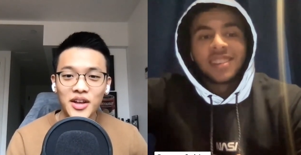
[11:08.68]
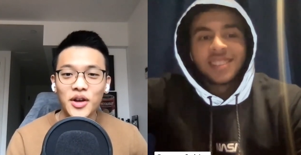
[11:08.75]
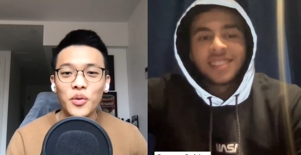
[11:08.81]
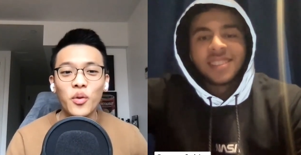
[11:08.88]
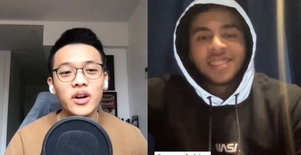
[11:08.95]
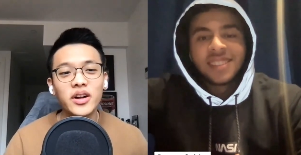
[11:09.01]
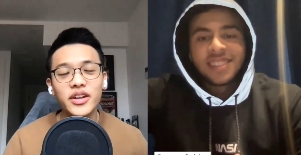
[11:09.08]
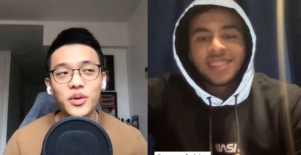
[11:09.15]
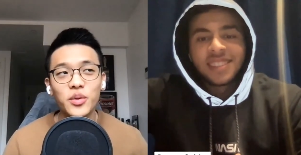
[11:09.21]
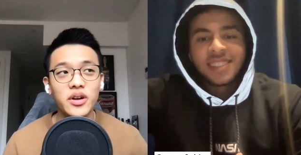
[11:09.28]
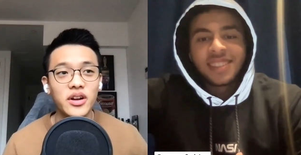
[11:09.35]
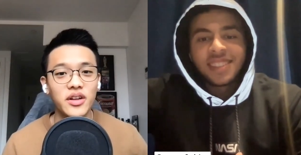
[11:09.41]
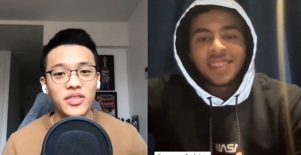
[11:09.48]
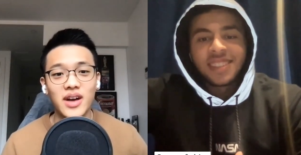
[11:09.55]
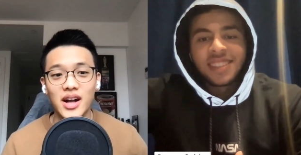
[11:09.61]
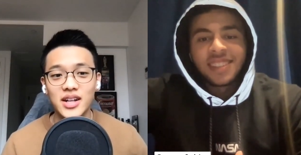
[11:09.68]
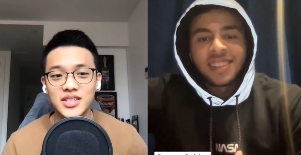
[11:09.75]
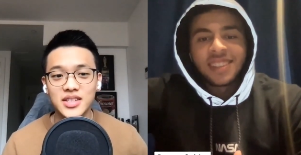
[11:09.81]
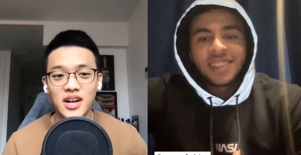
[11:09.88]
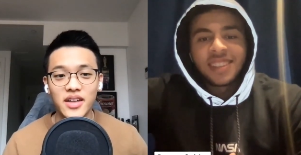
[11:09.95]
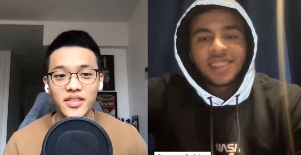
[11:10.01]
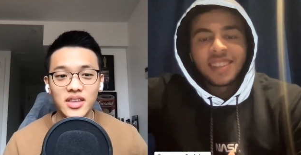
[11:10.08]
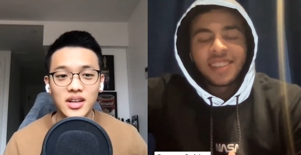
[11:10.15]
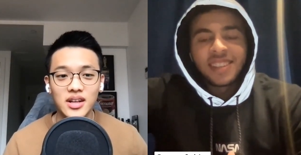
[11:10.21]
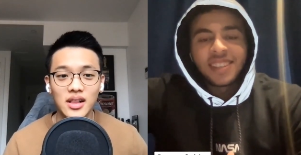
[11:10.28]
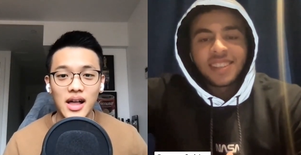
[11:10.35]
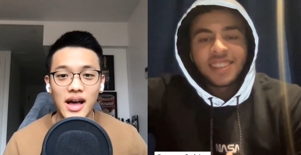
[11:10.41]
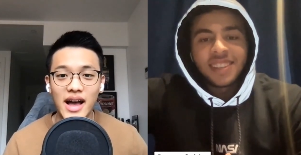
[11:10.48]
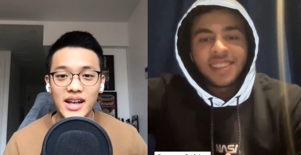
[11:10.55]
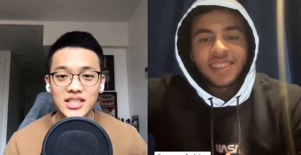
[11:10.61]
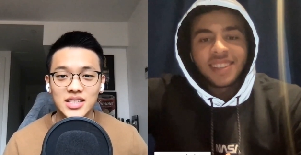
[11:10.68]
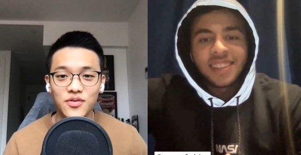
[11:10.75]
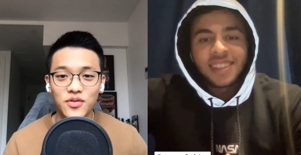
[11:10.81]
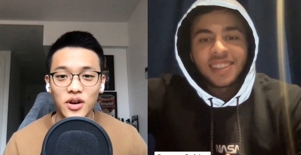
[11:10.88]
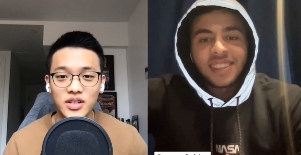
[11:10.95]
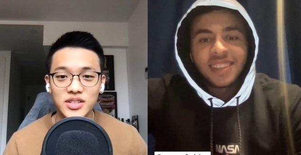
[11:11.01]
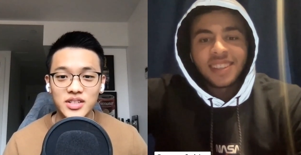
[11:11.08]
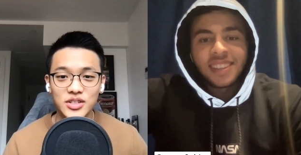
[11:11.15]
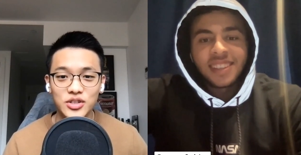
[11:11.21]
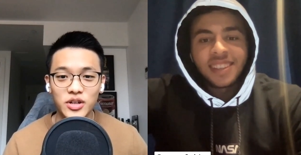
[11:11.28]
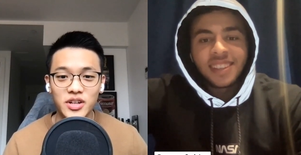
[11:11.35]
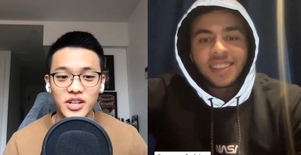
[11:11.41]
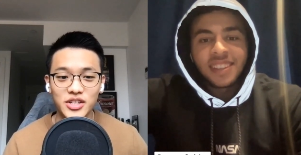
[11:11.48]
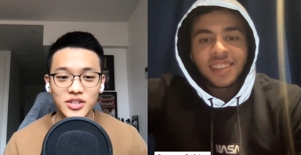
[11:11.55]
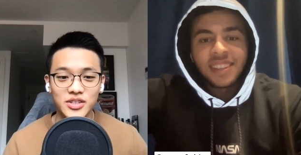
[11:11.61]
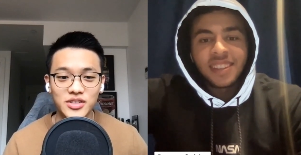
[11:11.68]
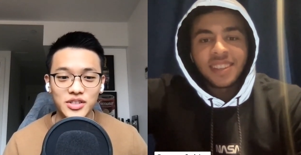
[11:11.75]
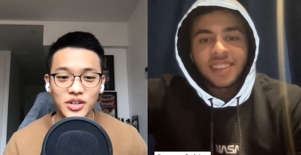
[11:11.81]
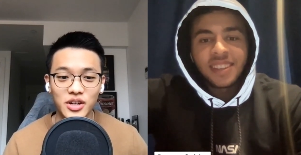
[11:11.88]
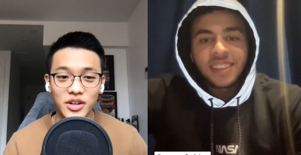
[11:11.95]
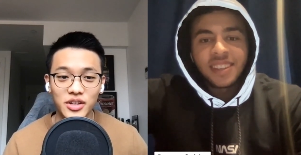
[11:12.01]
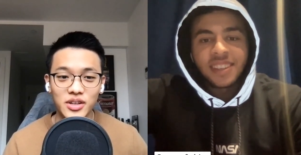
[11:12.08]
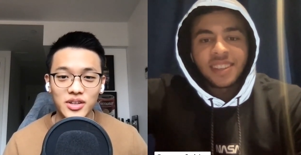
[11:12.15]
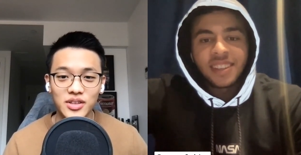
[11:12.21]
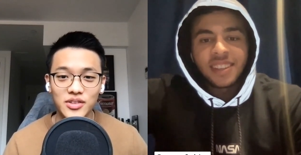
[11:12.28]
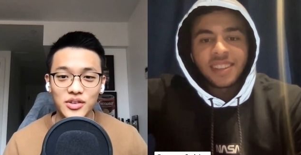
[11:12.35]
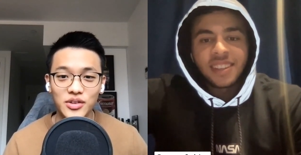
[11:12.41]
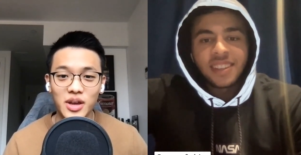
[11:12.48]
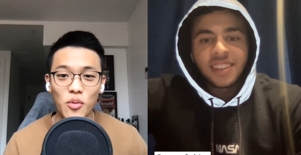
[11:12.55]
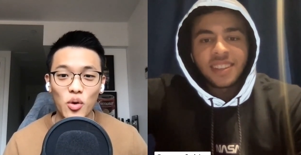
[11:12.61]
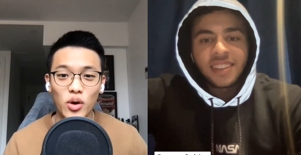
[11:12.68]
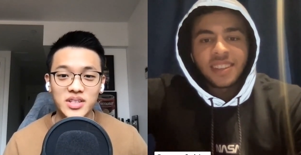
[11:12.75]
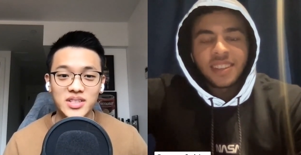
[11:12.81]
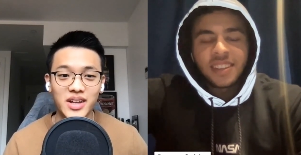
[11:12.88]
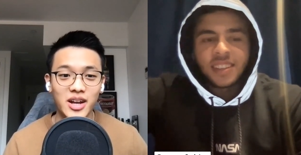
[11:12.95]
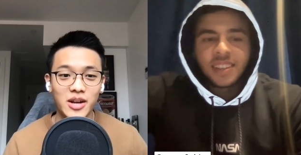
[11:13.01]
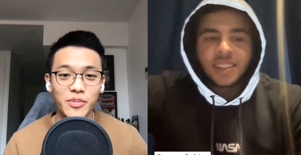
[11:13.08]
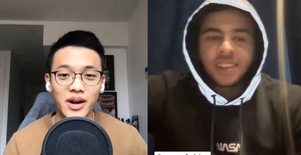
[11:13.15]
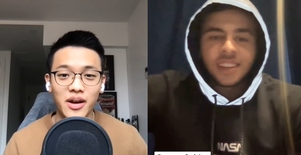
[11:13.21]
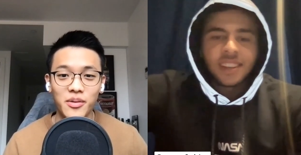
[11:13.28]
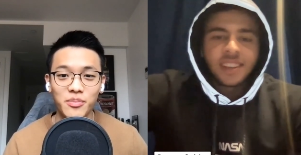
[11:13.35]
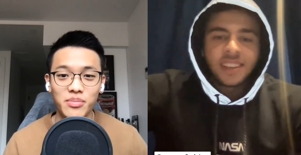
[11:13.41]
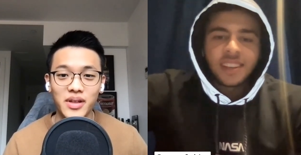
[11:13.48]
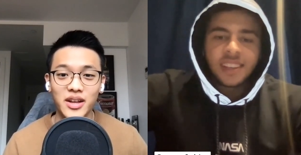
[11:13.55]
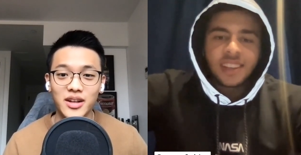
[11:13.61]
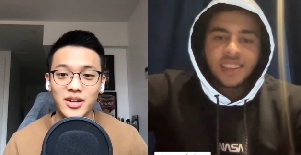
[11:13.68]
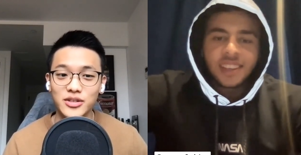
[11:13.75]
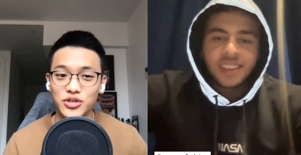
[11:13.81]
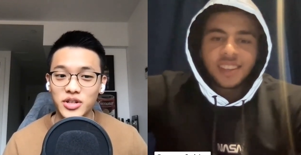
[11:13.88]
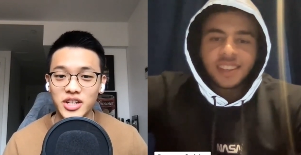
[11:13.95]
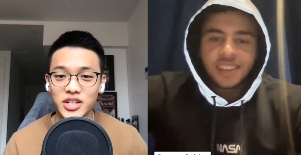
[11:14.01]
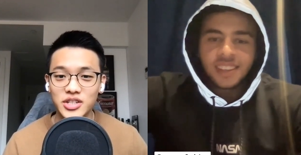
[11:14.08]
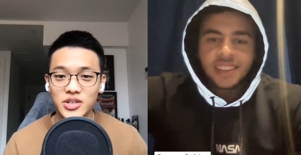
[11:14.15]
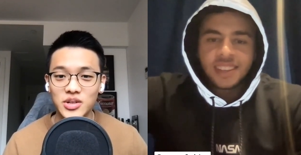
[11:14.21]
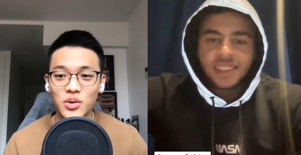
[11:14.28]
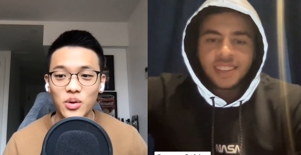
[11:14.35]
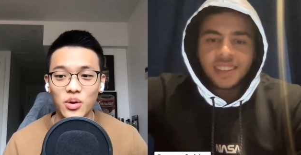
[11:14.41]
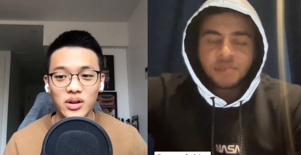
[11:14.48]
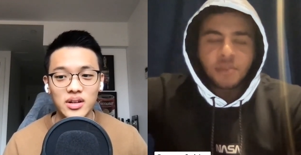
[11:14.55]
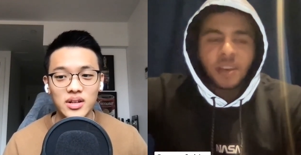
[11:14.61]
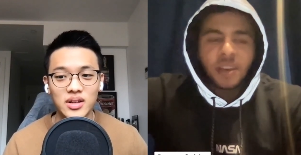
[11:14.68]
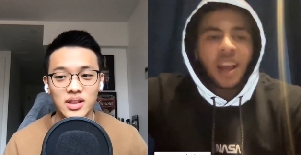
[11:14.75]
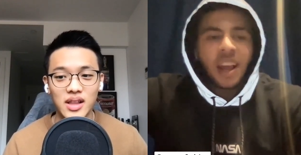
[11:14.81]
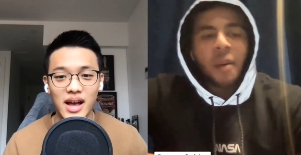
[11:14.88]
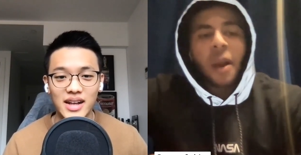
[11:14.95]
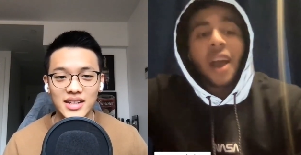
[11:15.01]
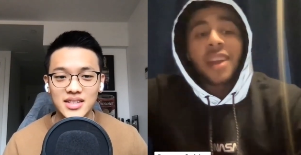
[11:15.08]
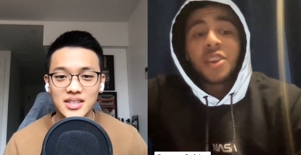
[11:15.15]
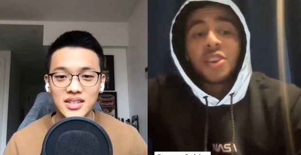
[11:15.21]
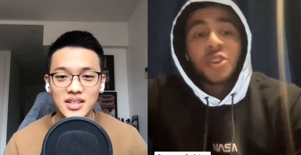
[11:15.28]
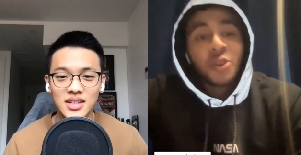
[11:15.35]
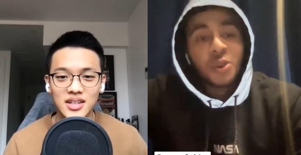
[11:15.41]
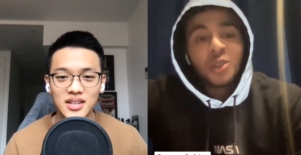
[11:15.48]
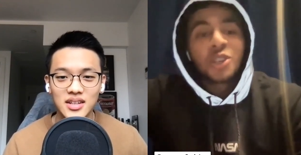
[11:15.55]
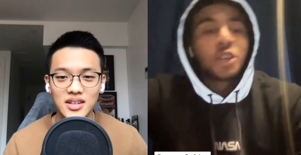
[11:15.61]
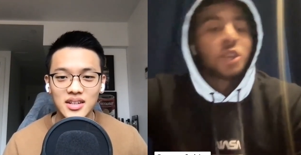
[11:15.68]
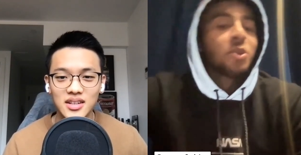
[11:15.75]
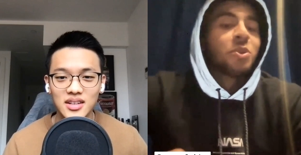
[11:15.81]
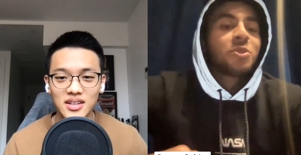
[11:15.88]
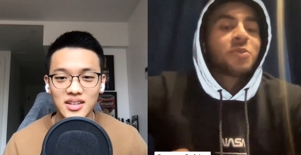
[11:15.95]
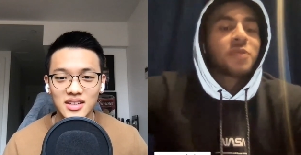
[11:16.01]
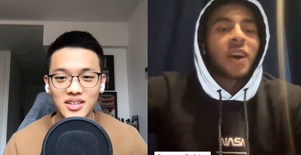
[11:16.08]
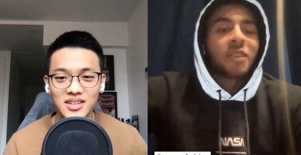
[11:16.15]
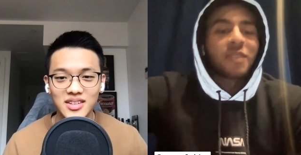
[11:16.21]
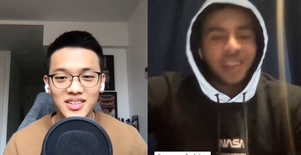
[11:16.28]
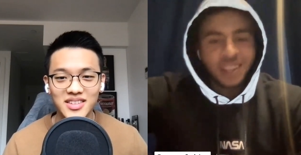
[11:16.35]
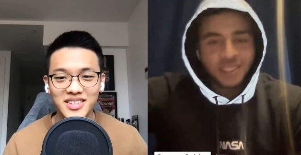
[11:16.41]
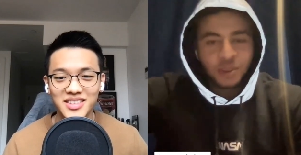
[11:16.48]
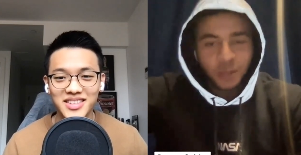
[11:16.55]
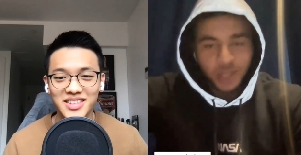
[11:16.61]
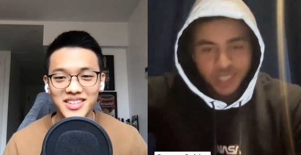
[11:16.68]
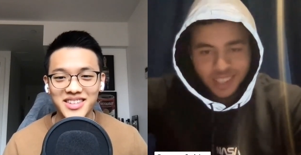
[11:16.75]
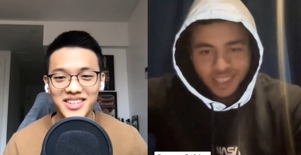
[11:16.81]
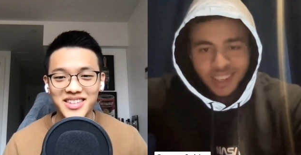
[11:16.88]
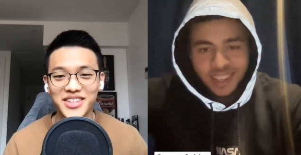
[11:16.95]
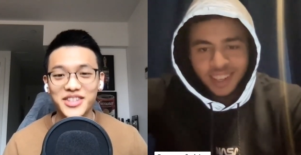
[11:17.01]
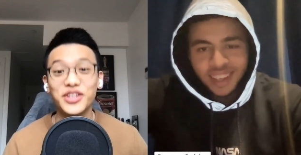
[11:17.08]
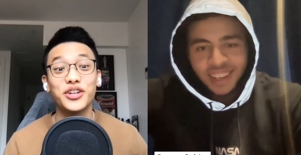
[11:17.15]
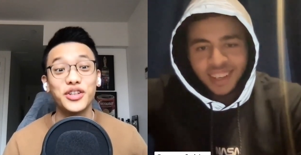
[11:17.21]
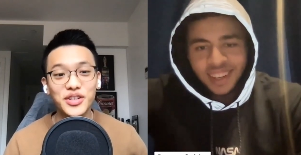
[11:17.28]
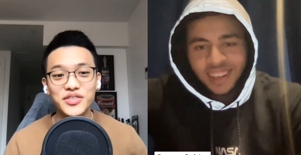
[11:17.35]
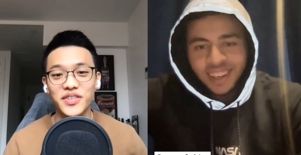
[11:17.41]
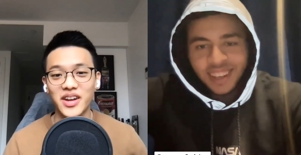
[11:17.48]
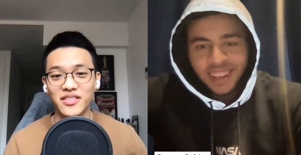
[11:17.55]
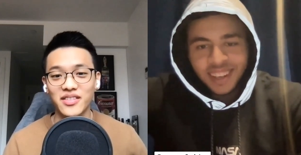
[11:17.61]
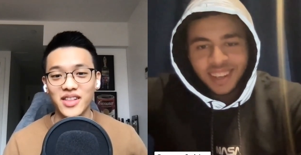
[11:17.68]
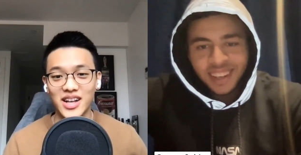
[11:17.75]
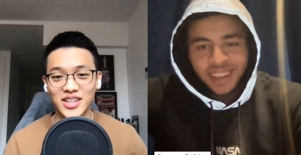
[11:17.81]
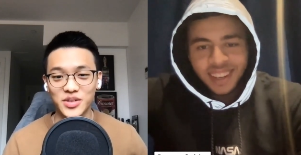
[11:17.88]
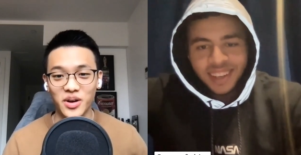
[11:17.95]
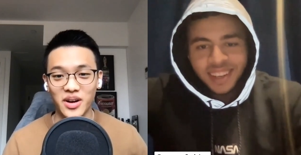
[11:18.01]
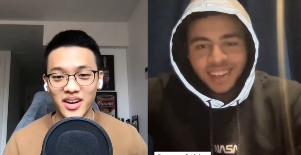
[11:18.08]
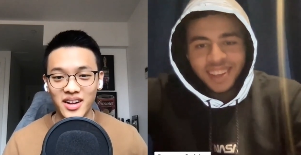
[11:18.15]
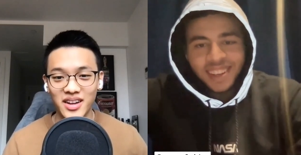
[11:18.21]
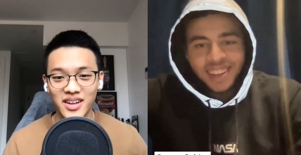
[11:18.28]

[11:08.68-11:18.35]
Speaker 1: What are you? What are your thoughts on the glass versus traditional? Do you, you do you get more excited about playing on traditional or glass? Huge, huge fan of glass court. You're a huge fan of glass court.